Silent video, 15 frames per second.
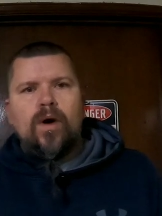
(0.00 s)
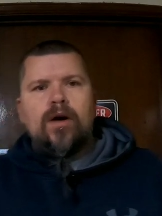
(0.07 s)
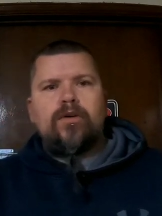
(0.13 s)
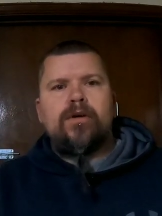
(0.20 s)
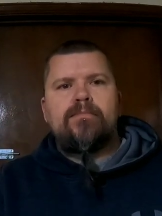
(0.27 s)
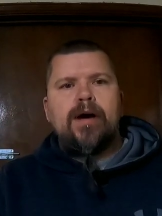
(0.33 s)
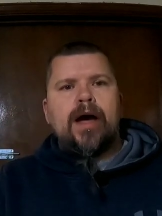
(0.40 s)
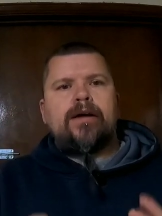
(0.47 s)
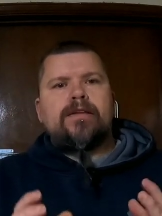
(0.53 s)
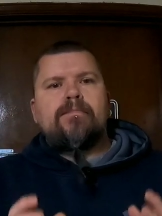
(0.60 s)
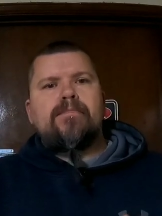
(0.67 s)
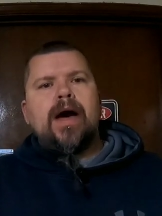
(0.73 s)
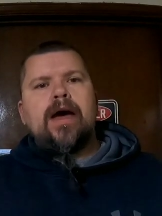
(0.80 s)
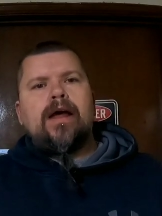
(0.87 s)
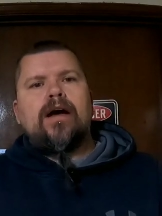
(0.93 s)
Welcome back to
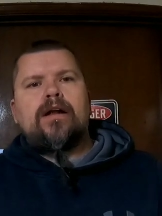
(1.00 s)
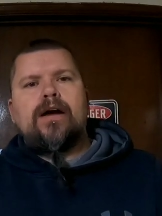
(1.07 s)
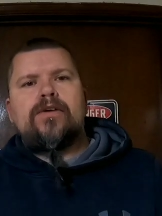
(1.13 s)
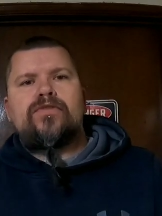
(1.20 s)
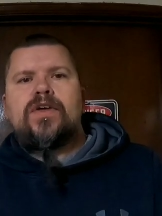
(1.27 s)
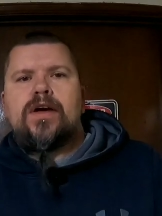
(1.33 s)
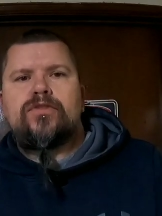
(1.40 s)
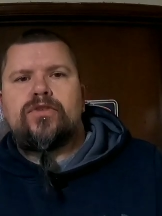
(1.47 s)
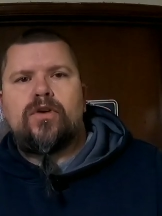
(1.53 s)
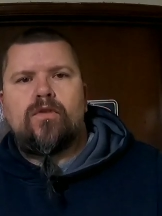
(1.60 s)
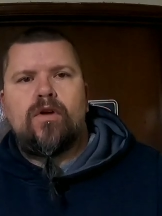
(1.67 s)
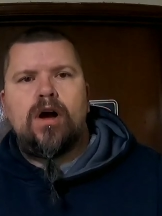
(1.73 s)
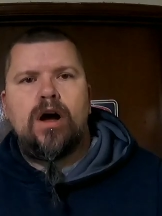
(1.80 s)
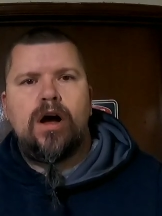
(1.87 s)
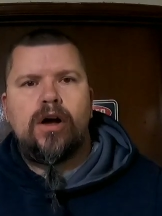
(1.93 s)
Bad L S X
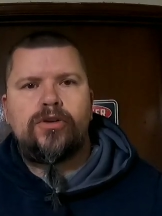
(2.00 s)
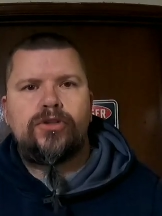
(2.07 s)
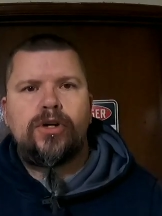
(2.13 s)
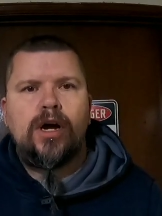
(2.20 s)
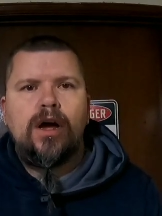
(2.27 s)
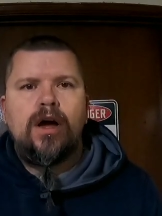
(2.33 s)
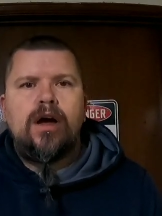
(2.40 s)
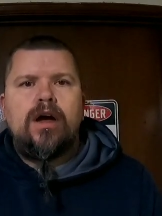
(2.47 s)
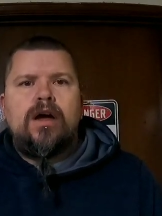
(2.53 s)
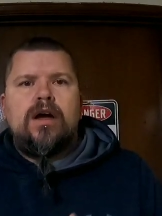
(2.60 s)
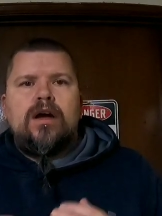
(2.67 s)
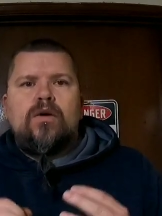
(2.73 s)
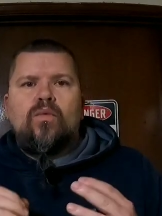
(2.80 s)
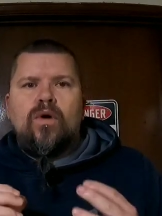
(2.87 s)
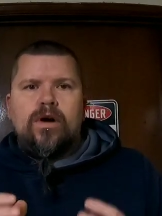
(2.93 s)
Garage,
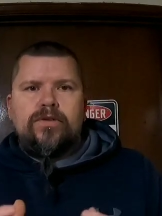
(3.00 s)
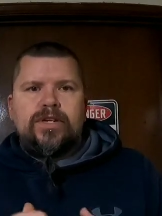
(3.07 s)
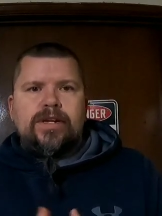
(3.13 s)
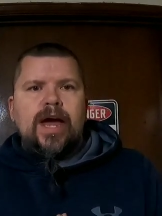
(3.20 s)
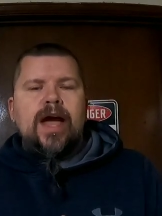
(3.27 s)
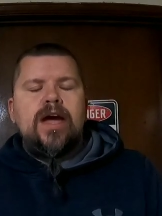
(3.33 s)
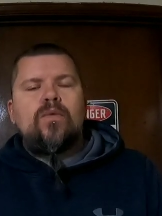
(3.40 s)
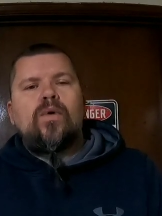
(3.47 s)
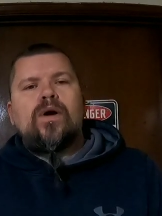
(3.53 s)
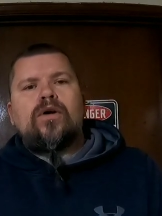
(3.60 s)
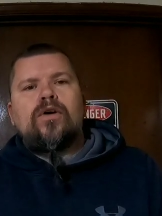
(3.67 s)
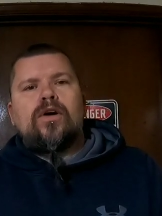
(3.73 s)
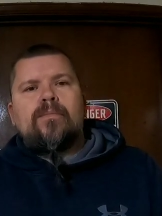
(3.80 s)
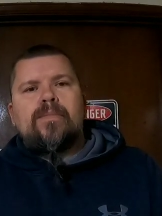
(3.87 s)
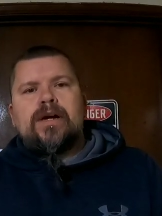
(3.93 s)
where today we're
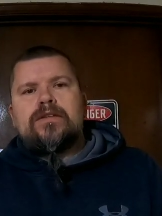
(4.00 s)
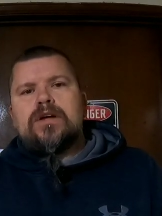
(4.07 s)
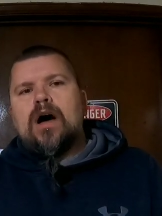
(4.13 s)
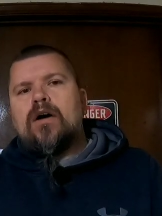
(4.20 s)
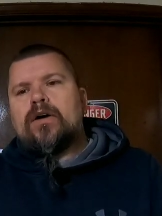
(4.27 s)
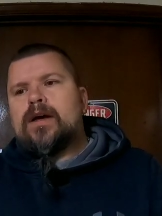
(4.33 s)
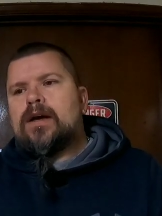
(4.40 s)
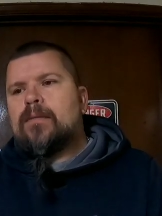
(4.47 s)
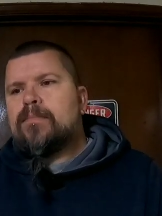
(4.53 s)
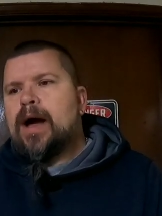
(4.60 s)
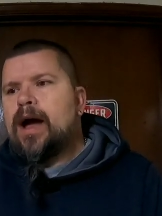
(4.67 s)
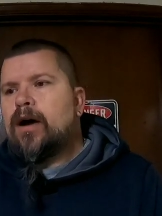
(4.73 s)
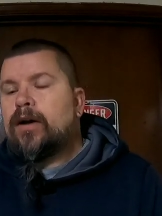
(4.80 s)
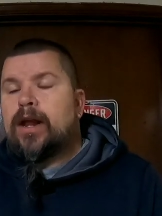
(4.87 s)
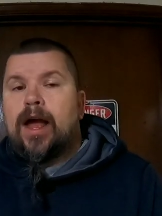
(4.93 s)
going to be talking
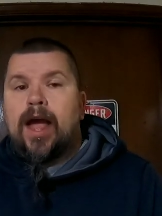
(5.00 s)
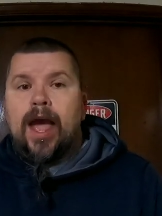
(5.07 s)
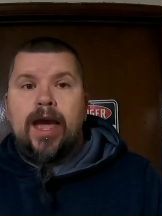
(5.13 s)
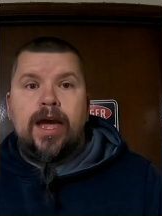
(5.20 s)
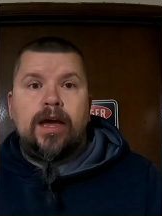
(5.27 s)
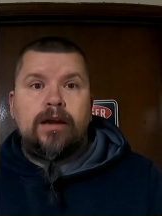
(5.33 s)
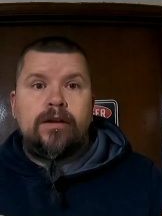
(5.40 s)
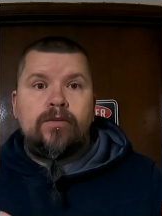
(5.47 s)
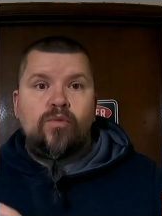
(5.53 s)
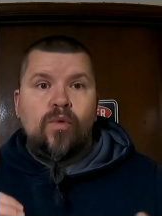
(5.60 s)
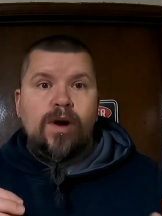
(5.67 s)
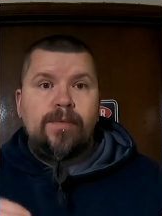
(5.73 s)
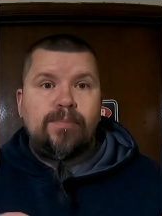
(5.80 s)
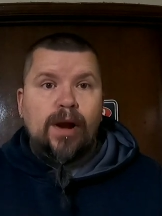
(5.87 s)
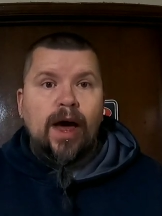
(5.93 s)
about and
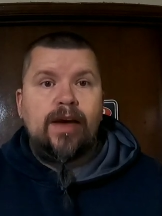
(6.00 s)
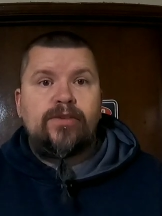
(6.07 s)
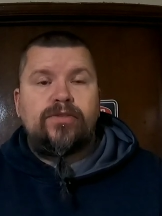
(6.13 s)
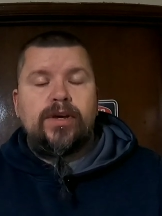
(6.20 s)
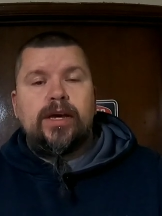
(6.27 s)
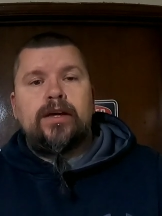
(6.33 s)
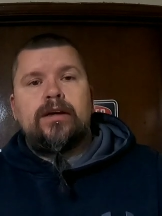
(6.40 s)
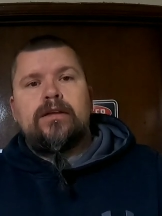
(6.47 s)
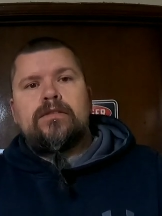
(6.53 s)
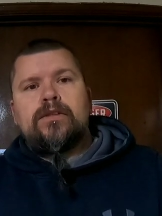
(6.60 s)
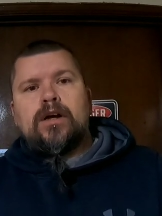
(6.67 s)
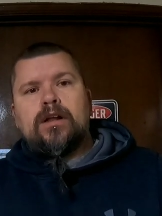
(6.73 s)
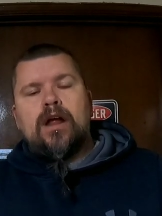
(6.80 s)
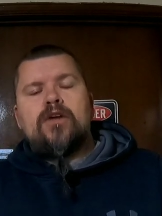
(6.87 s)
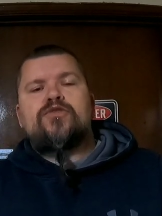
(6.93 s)
replacing the
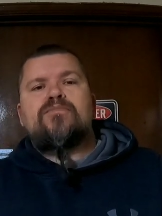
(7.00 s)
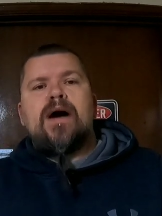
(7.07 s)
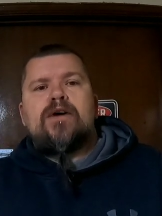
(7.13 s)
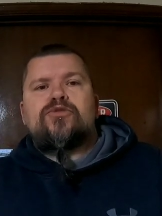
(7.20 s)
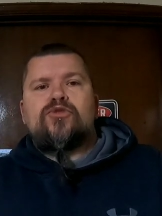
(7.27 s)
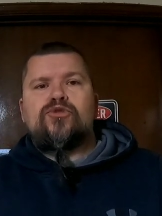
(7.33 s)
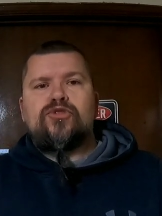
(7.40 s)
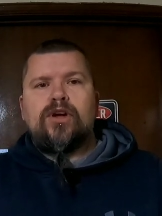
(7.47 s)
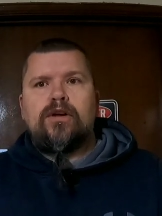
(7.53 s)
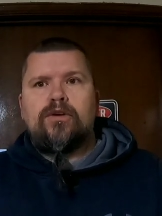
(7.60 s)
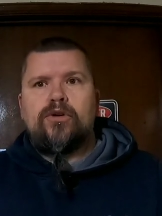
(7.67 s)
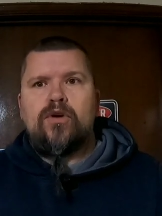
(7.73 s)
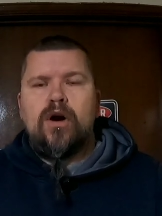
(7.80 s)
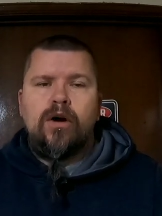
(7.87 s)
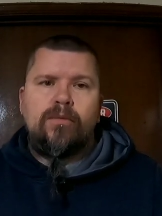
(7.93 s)
clutch master
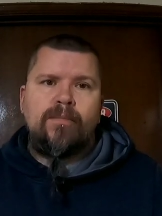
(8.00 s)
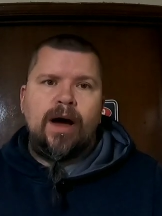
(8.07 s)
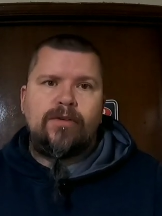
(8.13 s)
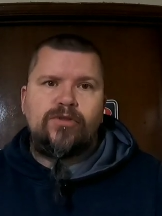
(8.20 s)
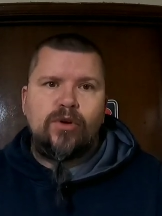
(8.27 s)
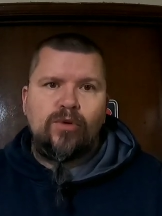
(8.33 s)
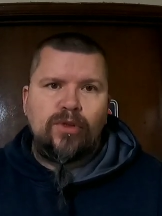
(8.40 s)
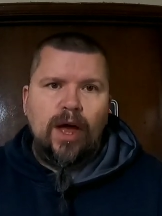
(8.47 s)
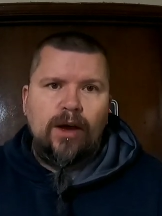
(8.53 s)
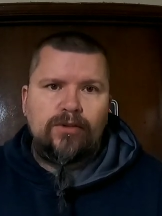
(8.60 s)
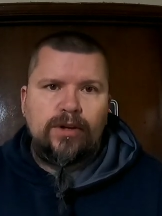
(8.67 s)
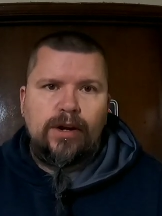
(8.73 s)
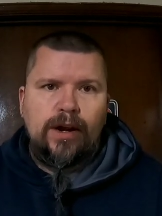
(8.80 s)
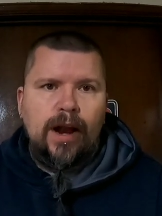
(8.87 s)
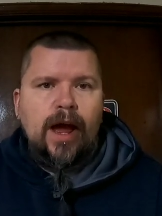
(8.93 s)
cylinder on my two
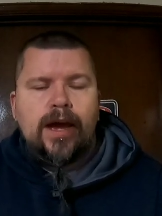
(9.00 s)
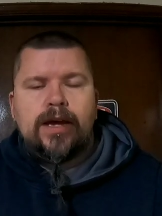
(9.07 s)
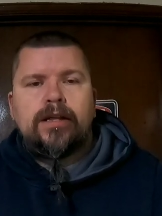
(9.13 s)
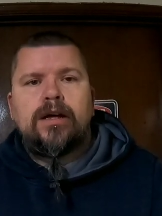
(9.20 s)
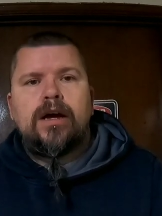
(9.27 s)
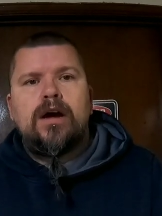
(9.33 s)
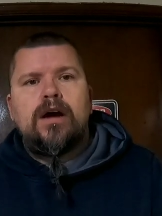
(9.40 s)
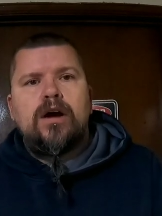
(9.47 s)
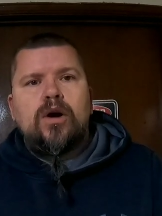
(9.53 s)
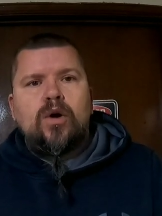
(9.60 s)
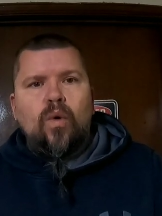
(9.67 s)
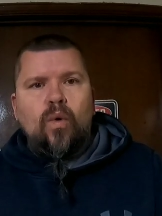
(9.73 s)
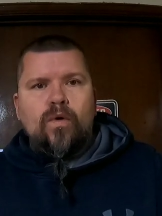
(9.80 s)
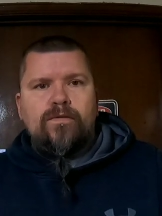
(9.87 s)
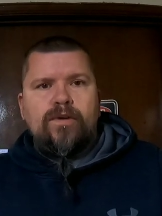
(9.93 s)
thousand eight
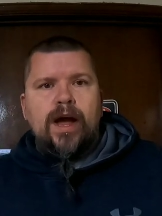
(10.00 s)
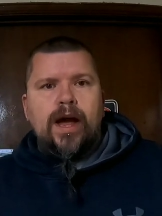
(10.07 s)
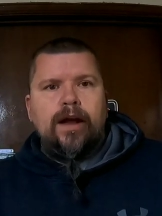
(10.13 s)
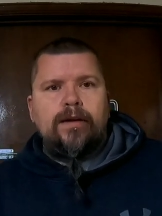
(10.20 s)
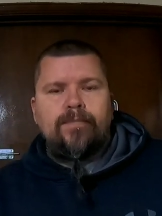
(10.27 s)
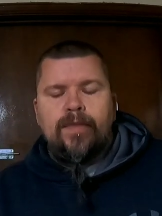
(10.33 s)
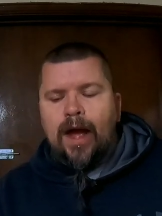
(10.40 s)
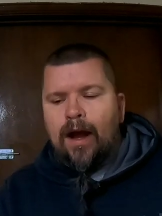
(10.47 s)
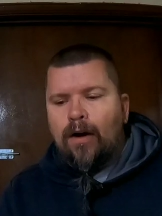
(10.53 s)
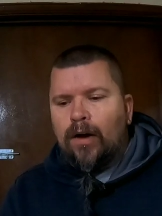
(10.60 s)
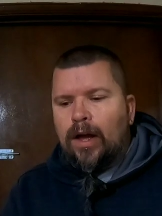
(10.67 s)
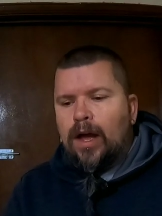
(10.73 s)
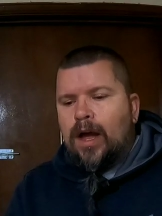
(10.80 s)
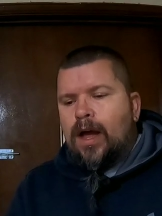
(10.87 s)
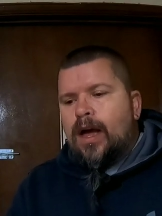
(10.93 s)
Corvette. Now,